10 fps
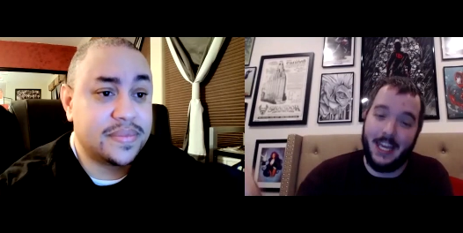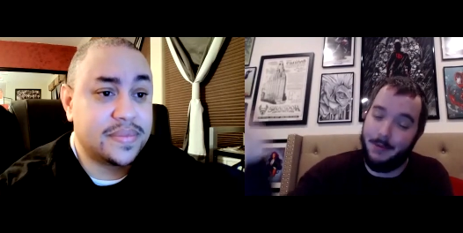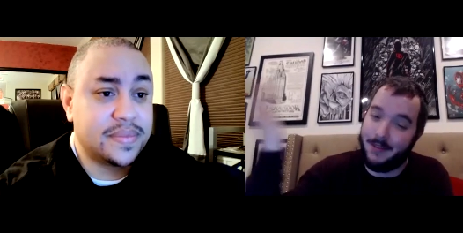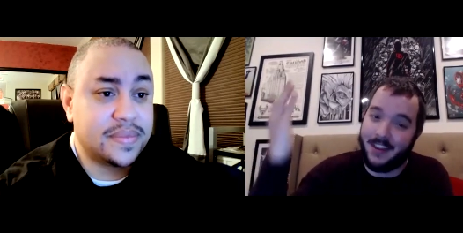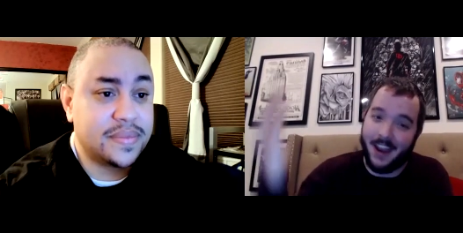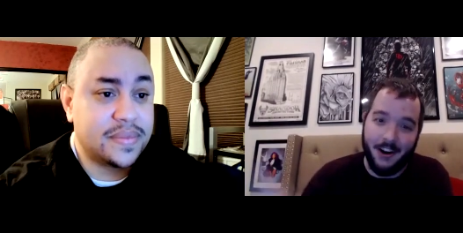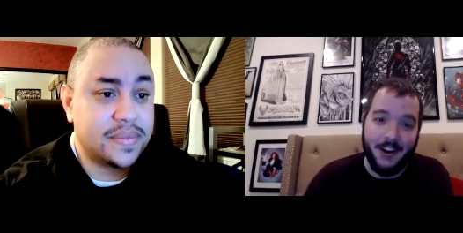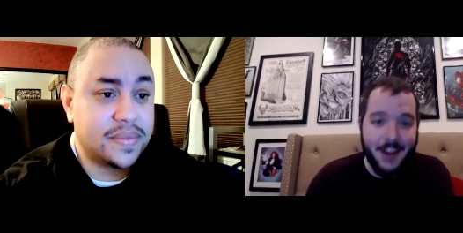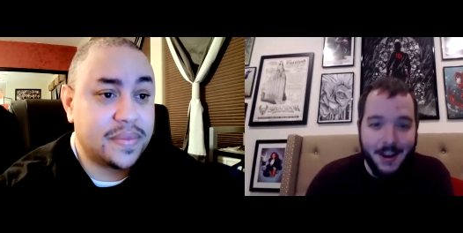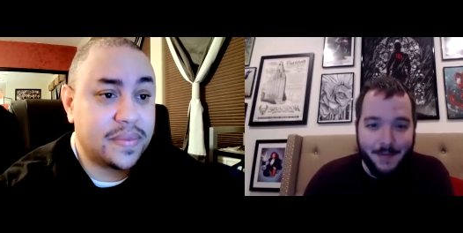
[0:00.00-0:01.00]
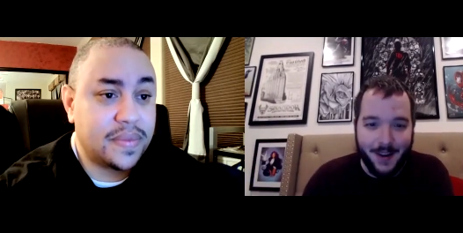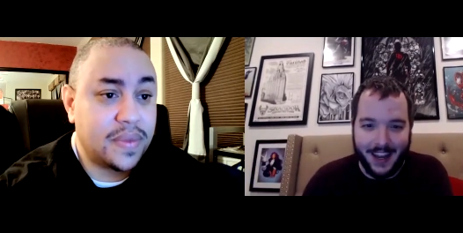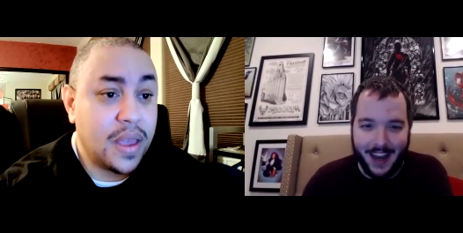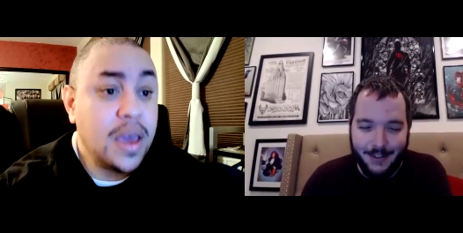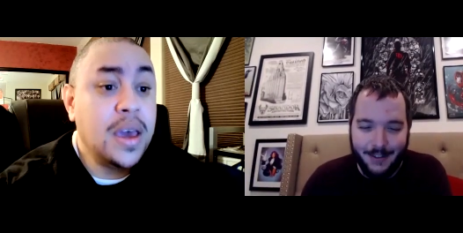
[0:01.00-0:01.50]
Speaker 1: he was there, but
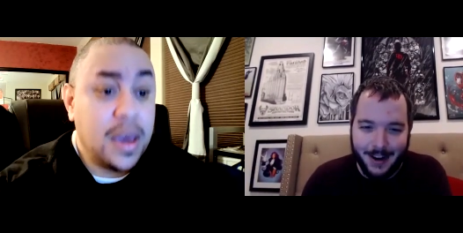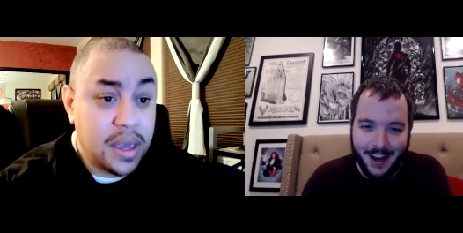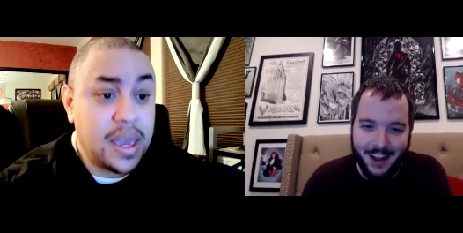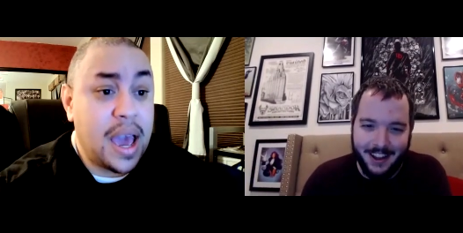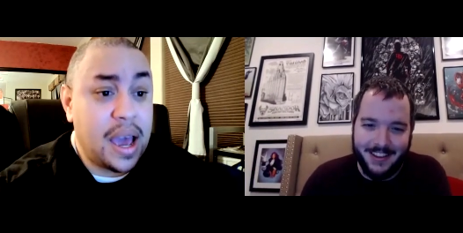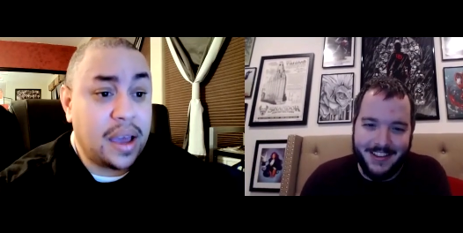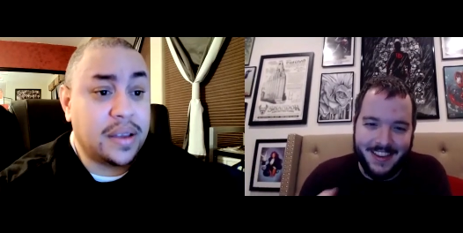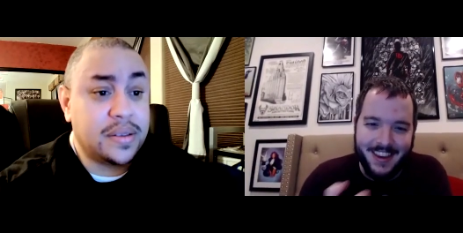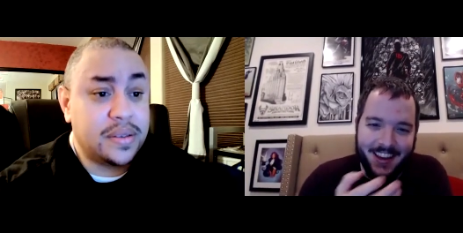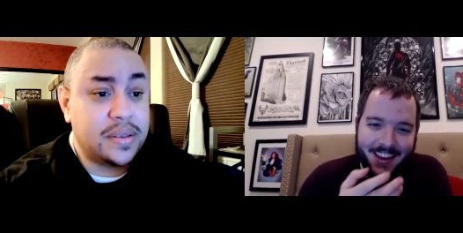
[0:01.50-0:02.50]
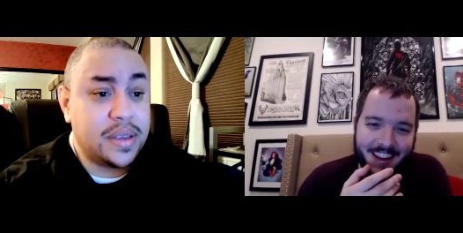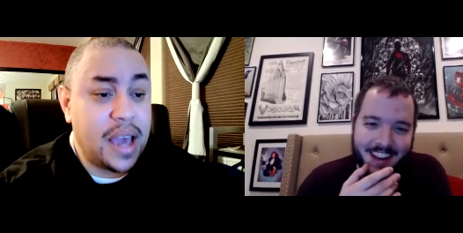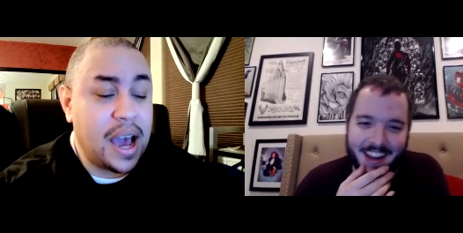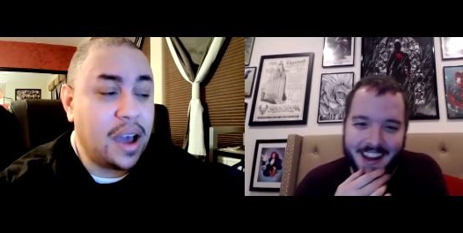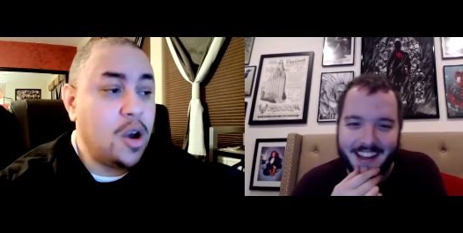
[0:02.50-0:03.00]
like everyone
Speaker 2: else,
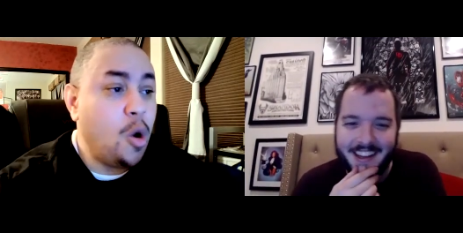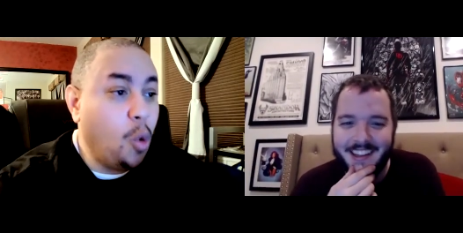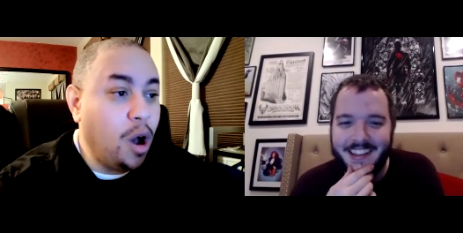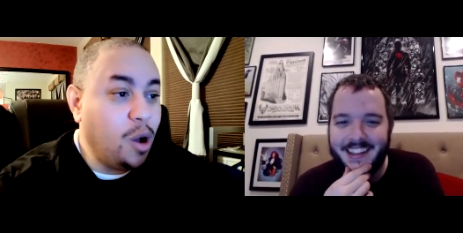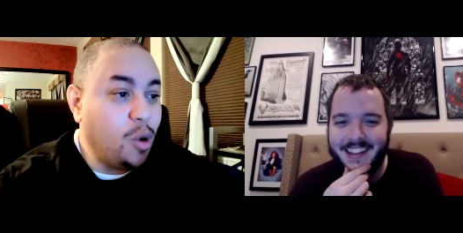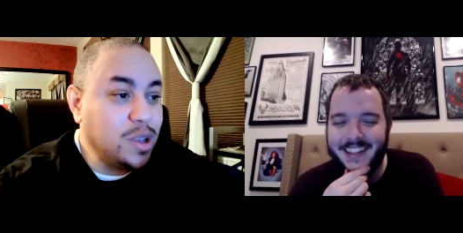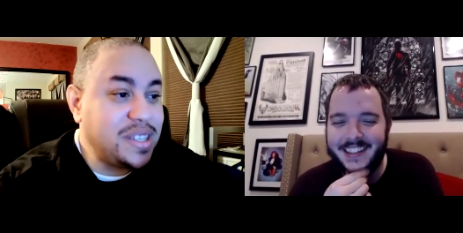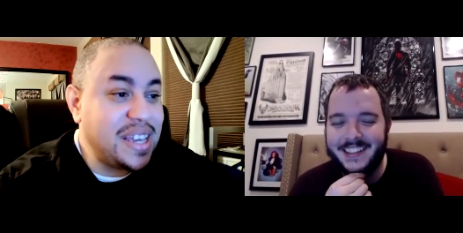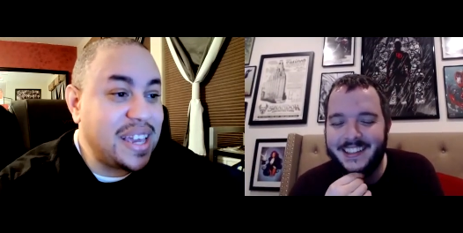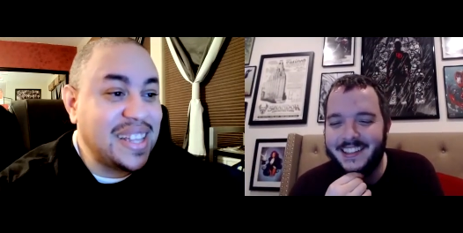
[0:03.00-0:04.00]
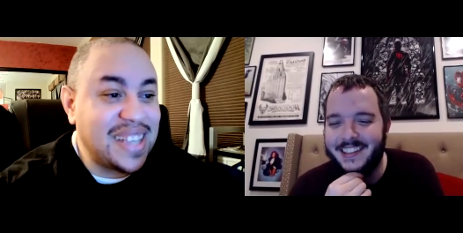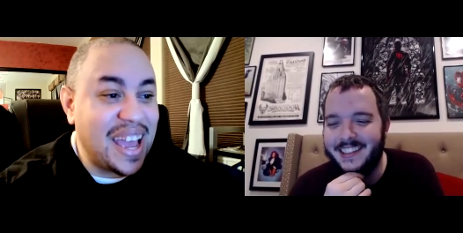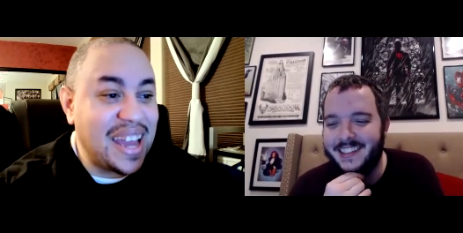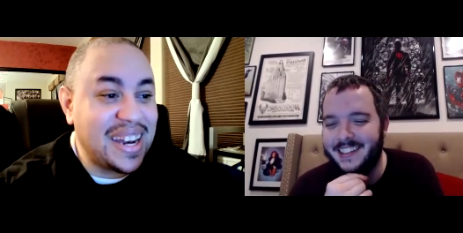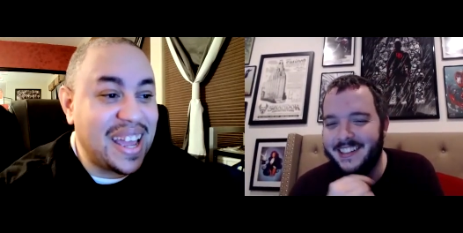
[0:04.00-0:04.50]
yeah. Well, we'll see. It's
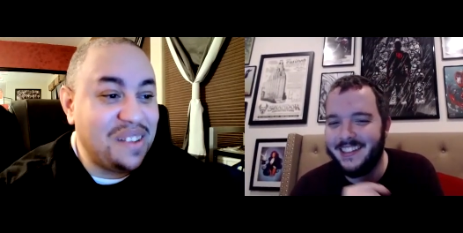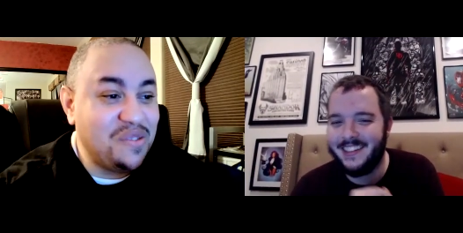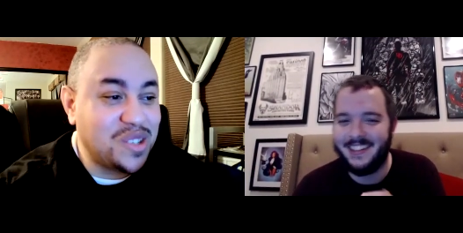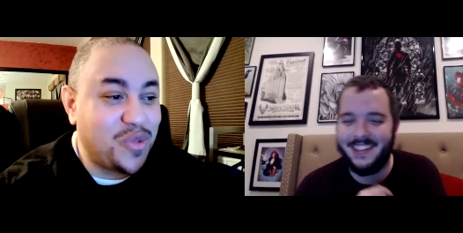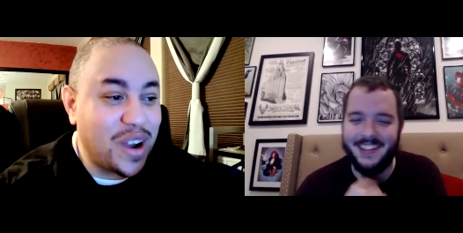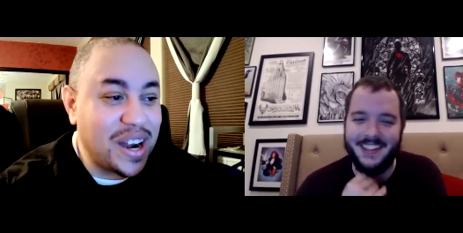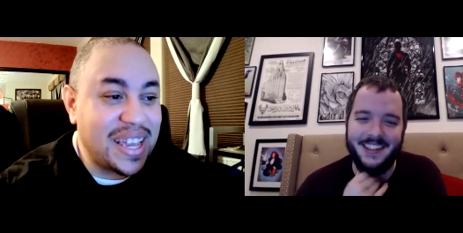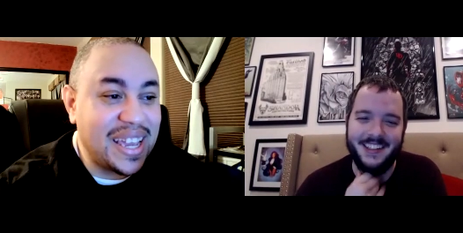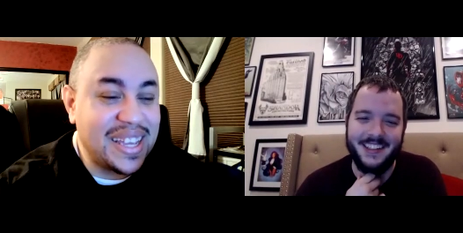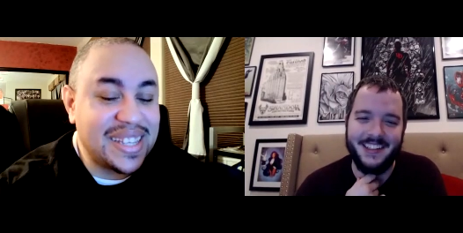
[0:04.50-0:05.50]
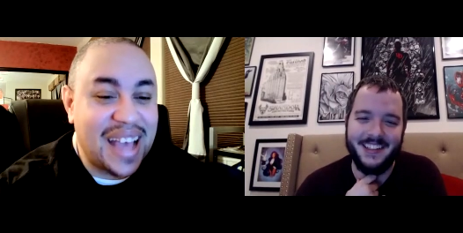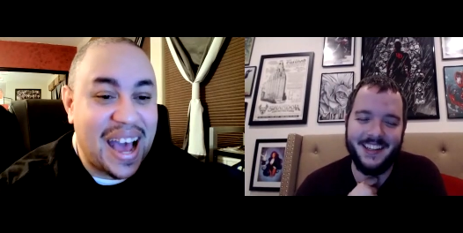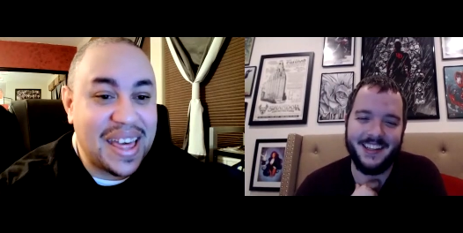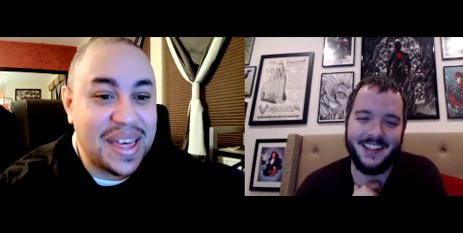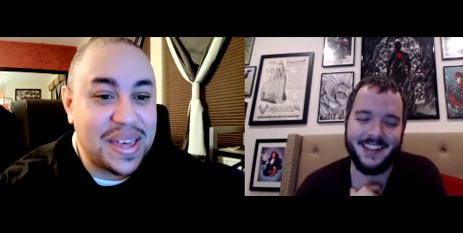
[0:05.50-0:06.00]
and what's funny is
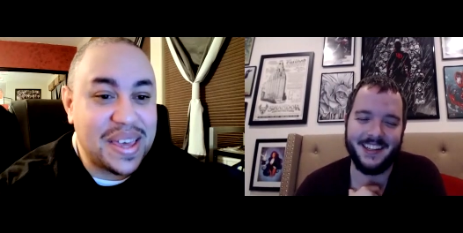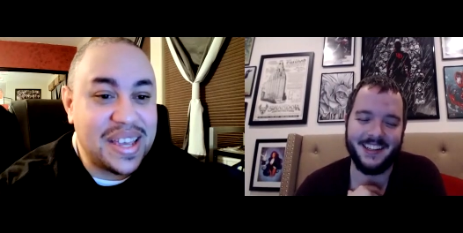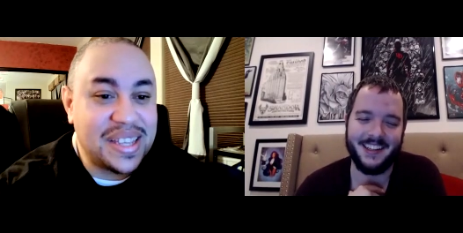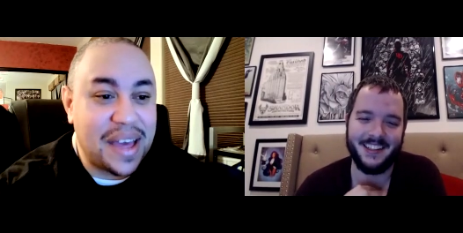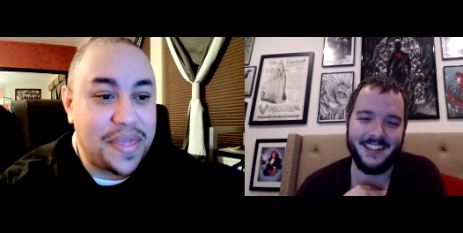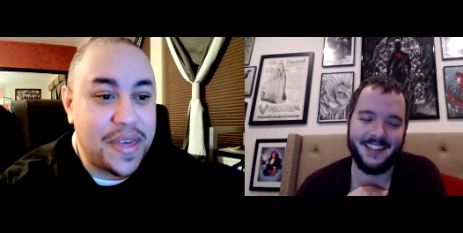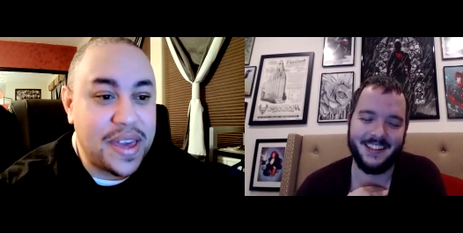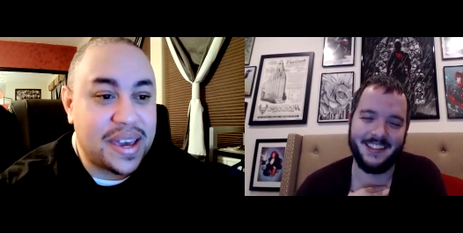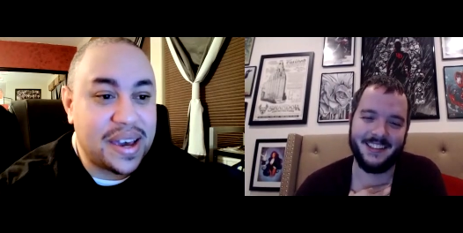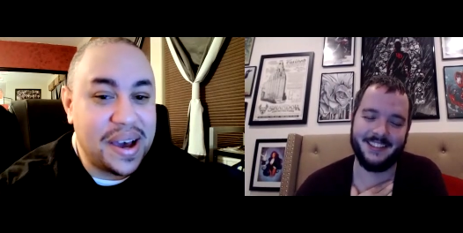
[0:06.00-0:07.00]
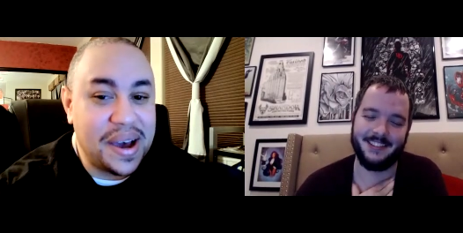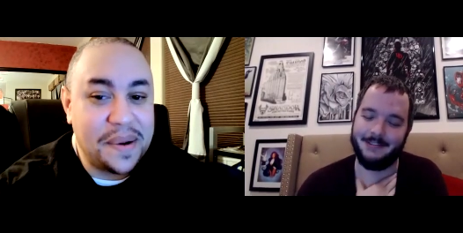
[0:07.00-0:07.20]
I think